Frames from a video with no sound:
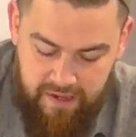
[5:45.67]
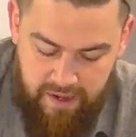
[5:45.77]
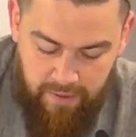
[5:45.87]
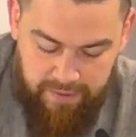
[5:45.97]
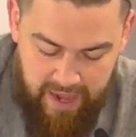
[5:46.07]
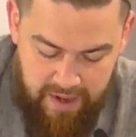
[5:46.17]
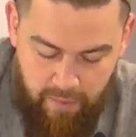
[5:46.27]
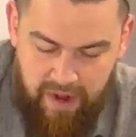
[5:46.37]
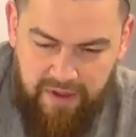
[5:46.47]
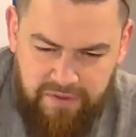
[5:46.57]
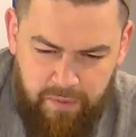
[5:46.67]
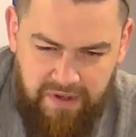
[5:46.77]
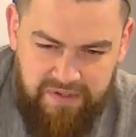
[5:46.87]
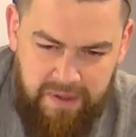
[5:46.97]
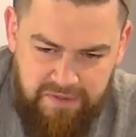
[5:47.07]
Okay, what else? What
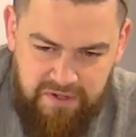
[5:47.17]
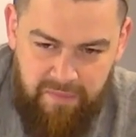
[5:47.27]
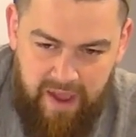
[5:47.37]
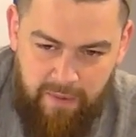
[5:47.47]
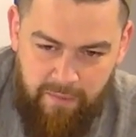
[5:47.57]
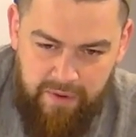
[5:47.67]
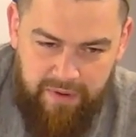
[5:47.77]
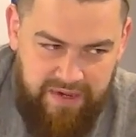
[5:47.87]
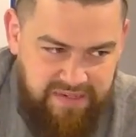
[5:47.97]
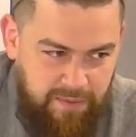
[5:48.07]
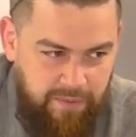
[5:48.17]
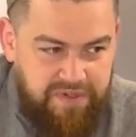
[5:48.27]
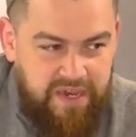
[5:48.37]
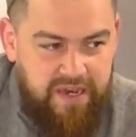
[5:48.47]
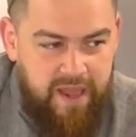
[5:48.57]
else comes to your mind when I say we
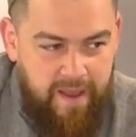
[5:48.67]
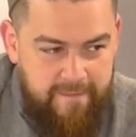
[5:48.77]
recite it? Yeah.